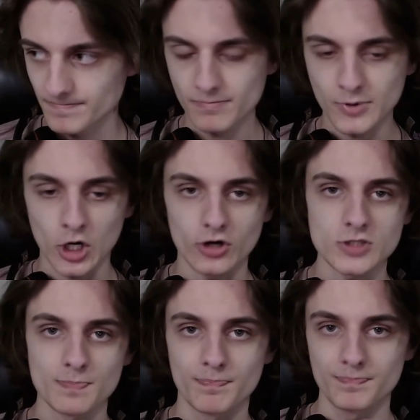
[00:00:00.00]

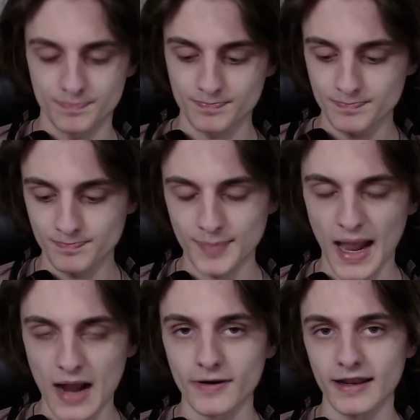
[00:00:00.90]
curse
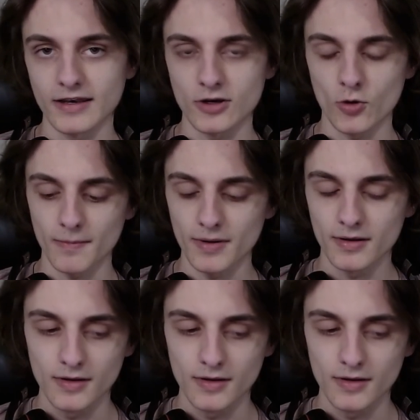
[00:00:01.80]
pounded into him,